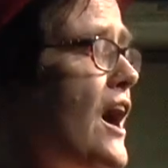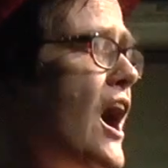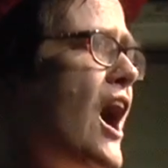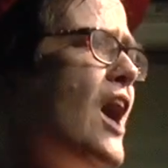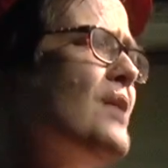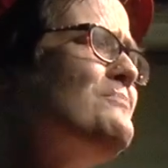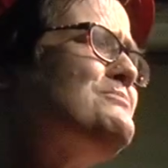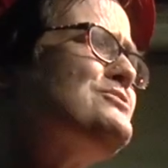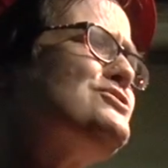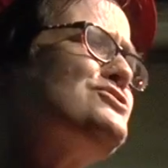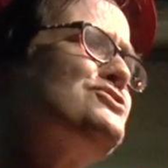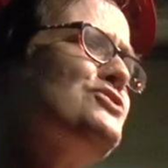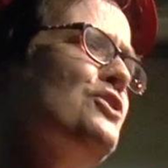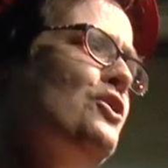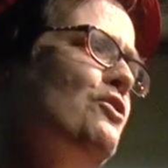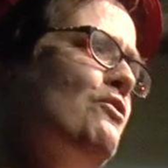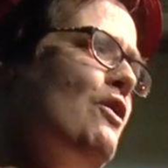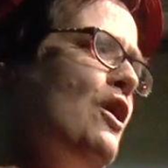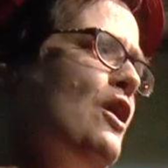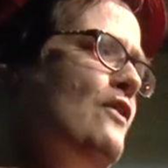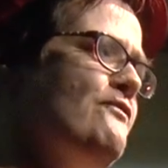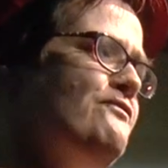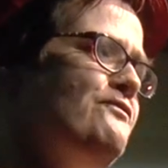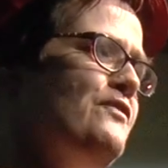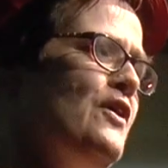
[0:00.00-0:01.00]
I'm sure
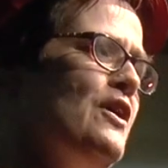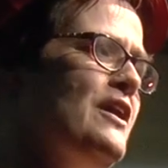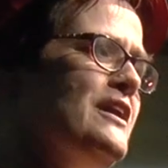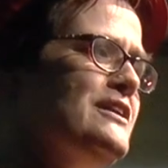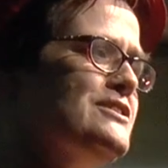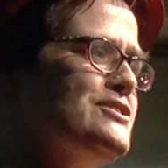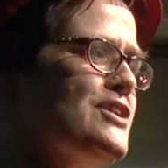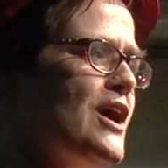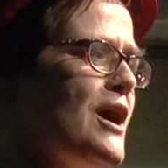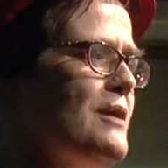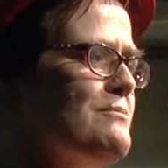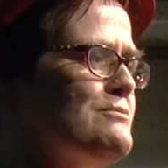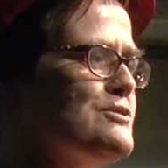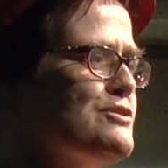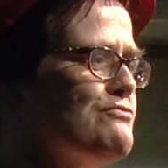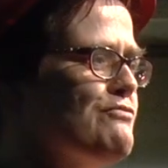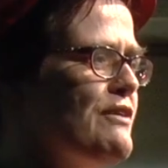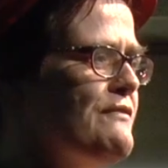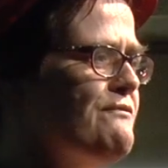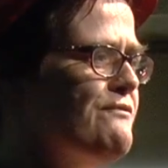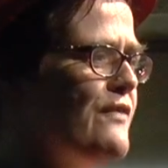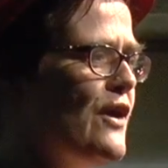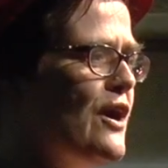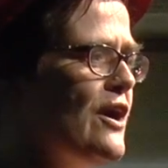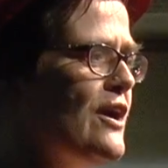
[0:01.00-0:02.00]
I'll find time to
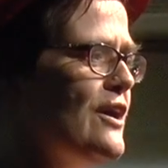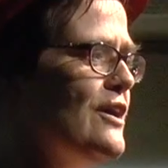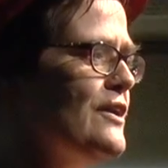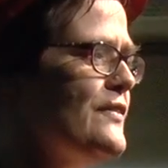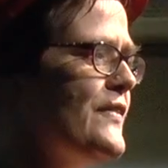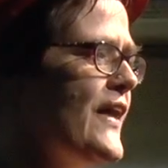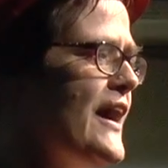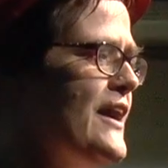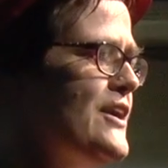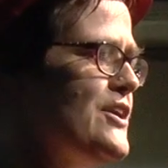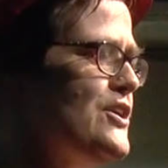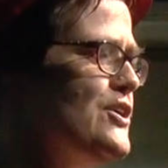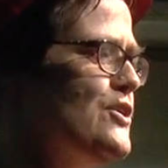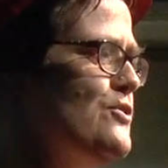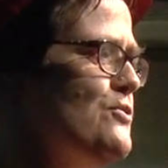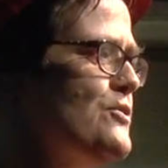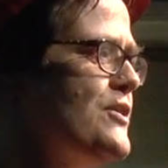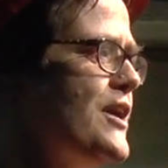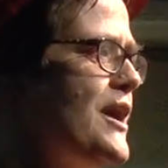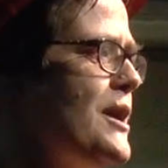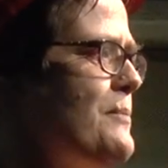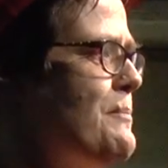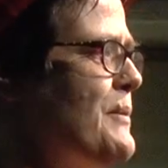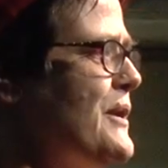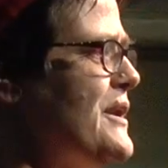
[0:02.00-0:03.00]
revile that
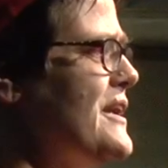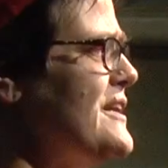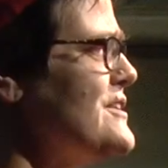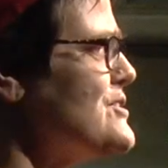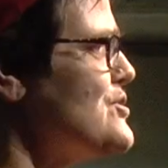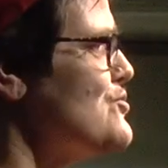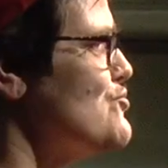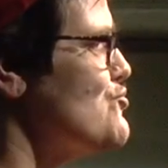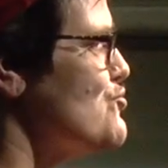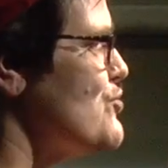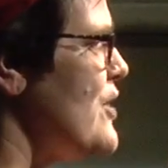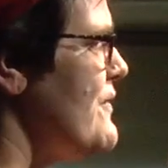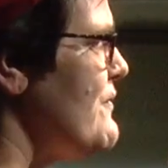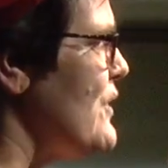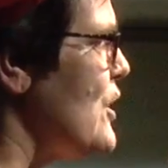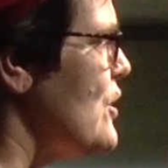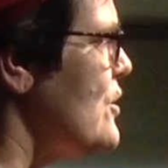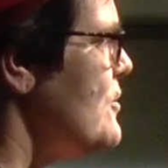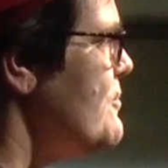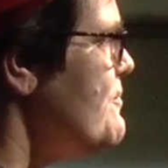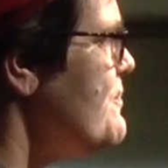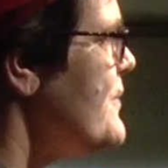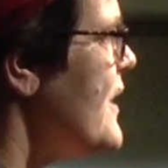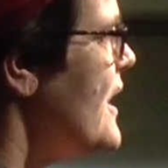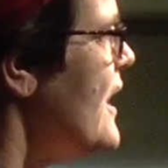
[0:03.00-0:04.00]
UKIP and its
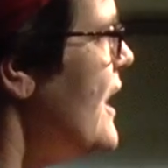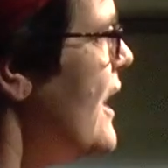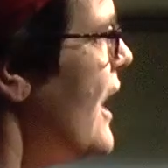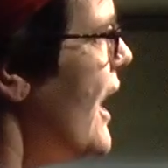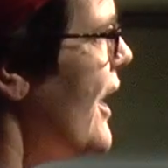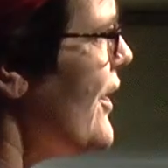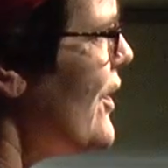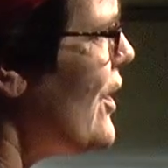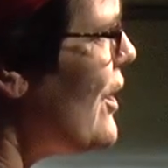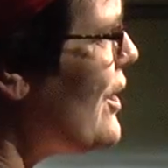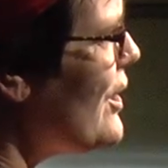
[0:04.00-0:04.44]
drivel, and